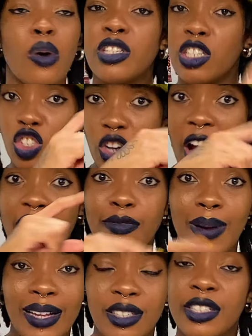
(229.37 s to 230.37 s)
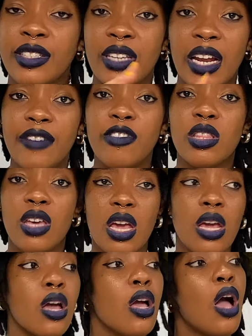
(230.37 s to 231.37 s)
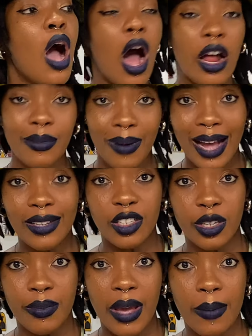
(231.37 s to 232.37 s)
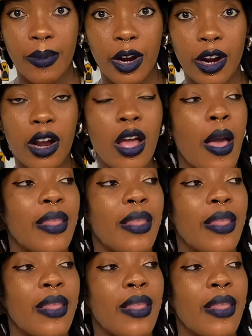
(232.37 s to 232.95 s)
to draft patterns and everything on pattern paper.